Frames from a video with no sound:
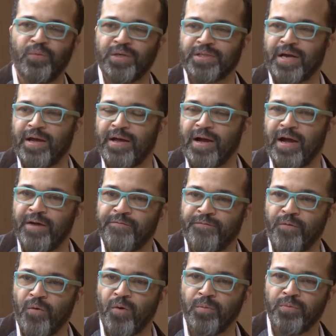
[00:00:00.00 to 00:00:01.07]
which I
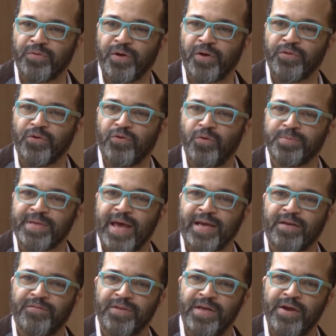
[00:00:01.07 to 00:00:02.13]
formed with other groups
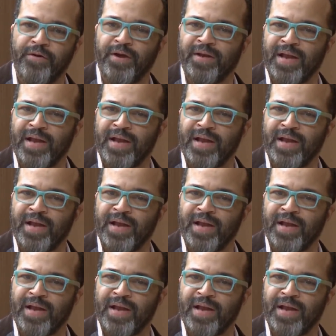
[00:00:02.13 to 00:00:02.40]
active in the area,